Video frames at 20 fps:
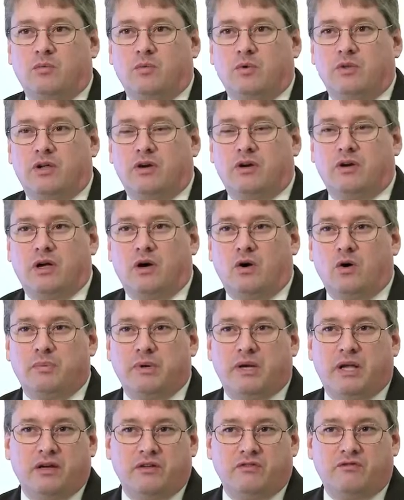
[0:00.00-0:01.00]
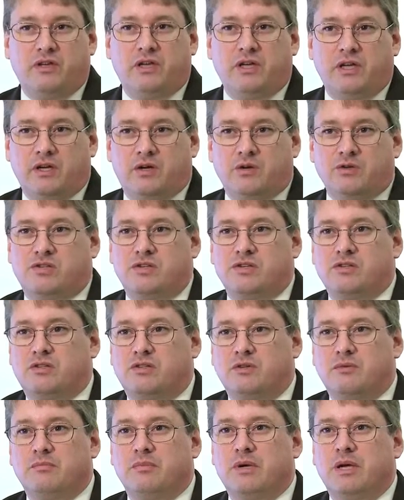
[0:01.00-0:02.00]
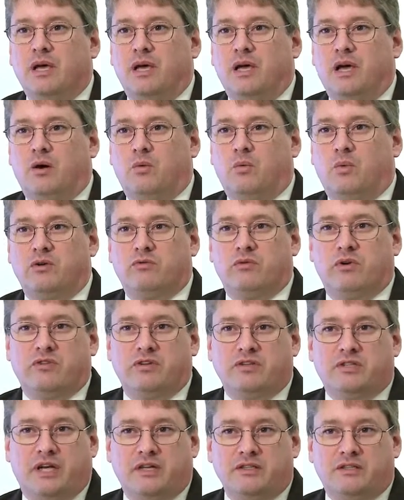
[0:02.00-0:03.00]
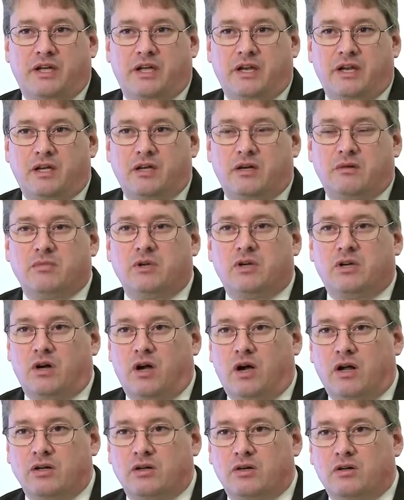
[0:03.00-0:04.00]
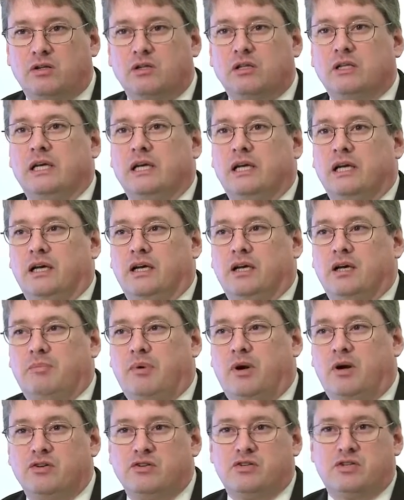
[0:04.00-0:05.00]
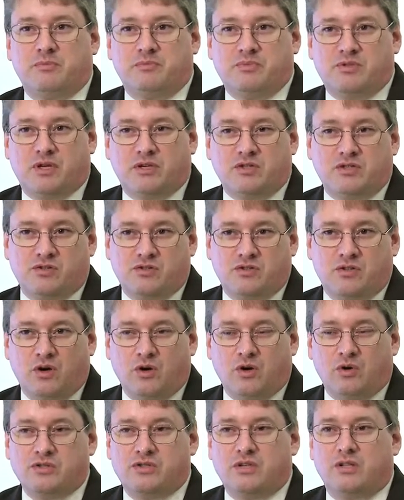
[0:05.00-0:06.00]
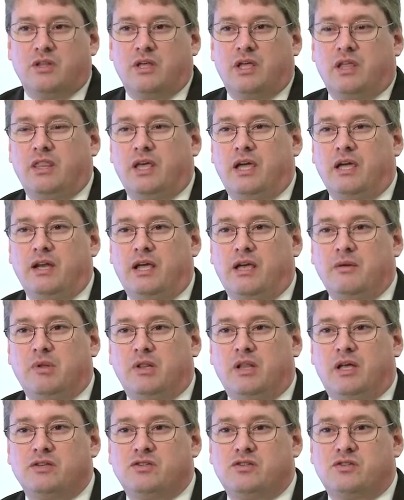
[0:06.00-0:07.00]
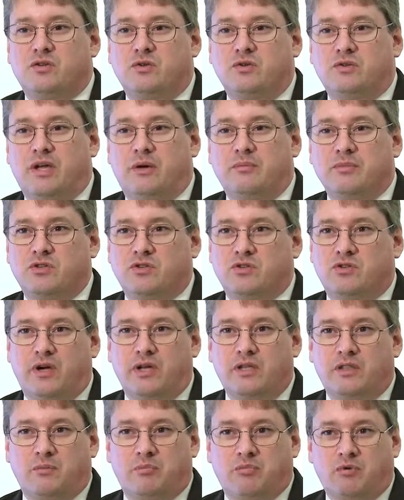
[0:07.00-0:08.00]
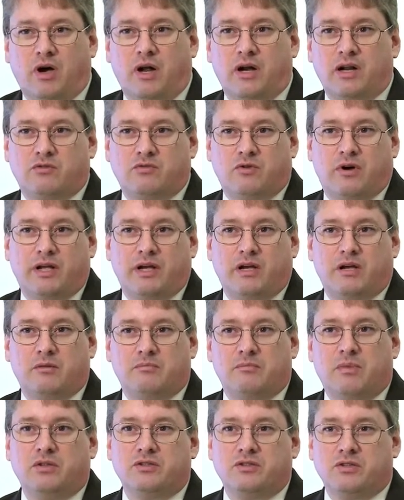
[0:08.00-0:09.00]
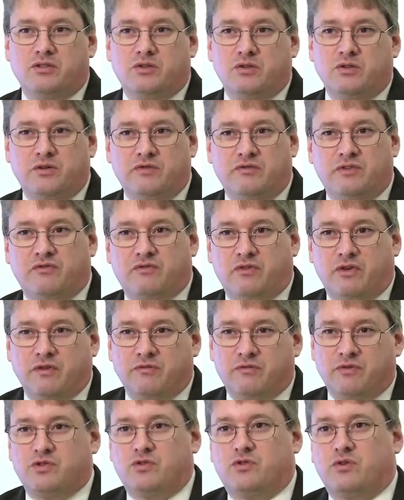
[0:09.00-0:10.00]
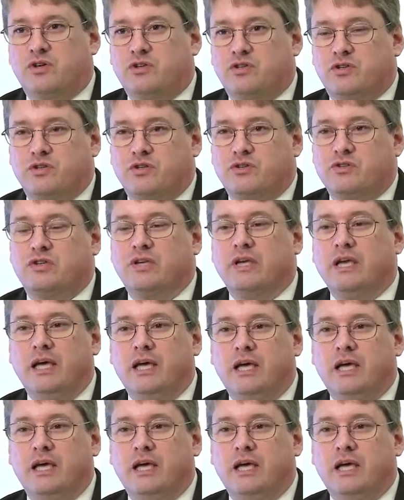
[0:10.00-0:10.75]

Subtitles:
with their open NFV ecosystem, Wind River Titanium, Canonical, partnerships such as those. And they enable us to demonstrate the product running on a multitude of different infrastructures,